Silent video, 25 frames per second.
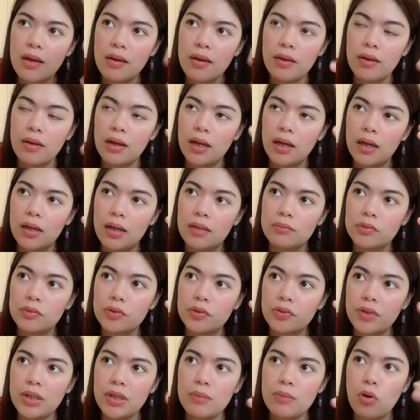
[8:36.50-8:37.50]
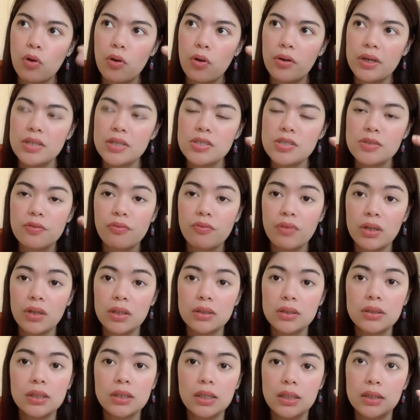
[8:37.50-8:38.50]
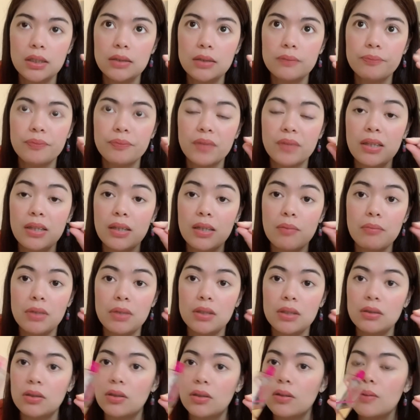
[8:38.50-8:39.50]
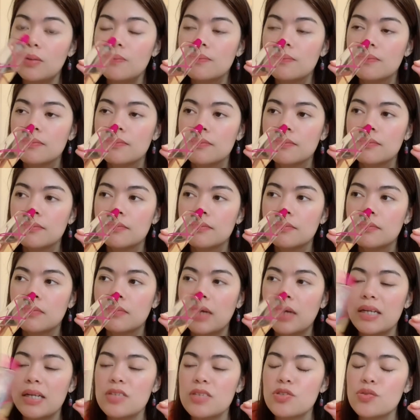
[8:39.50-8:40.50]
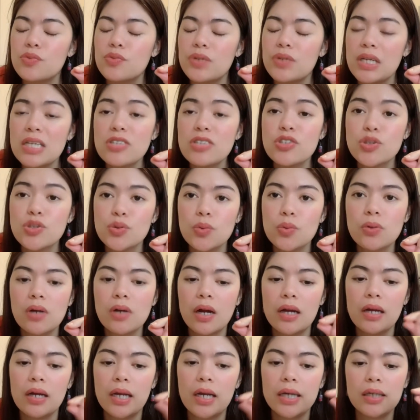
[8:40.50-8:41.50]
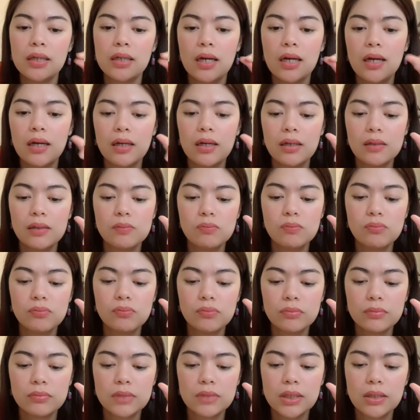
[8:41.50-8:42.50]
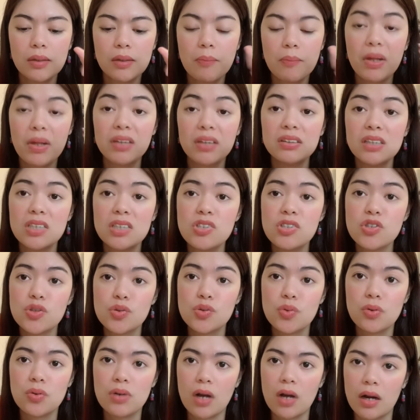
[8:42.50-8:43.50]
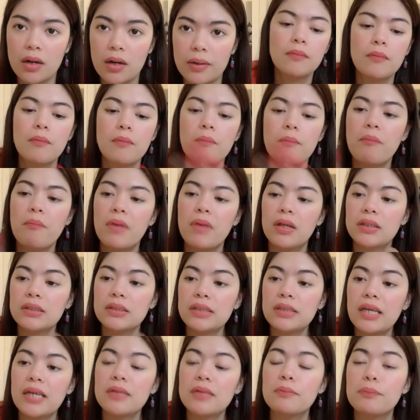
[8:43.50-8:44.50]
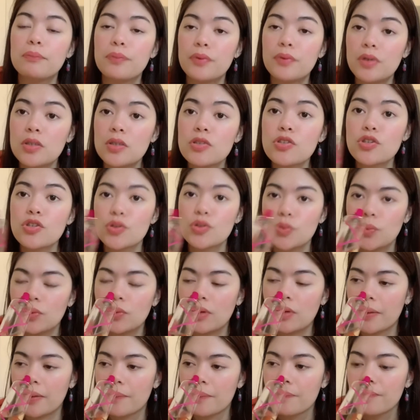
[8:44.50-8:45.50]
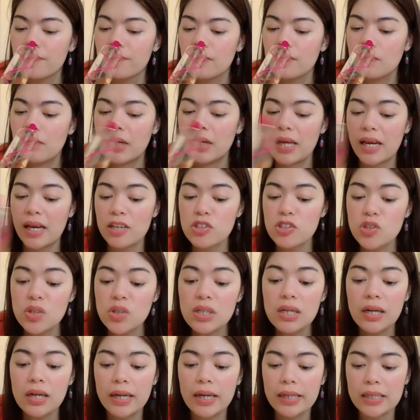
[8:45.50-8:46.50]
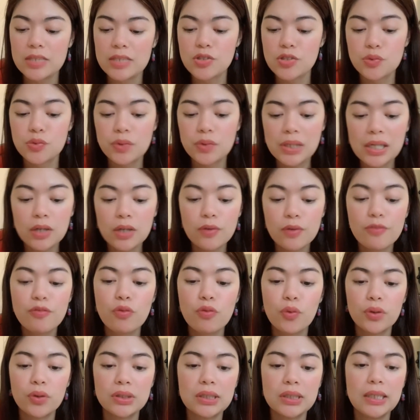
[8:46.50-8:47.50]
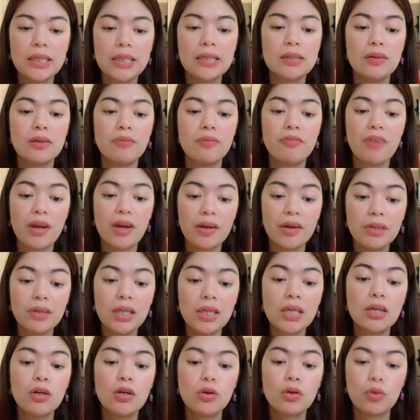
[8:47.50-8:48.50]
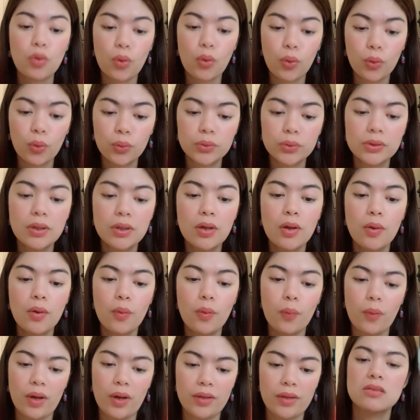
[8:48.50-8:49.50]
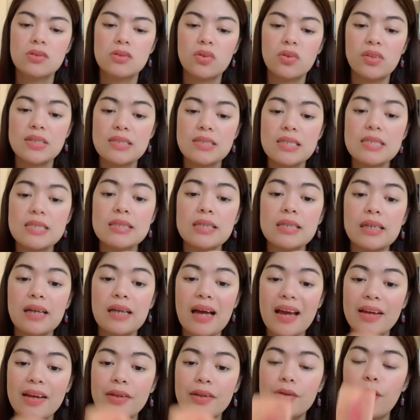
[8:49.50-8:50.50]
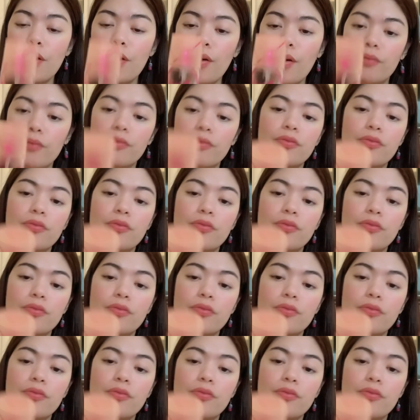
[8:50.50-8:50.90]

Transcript: um, cream orange filled in in the middle and it's really sugar like um, melted sugar melted burnt sugar but I actually like it's really comforting in a very cold weather so this is the kind of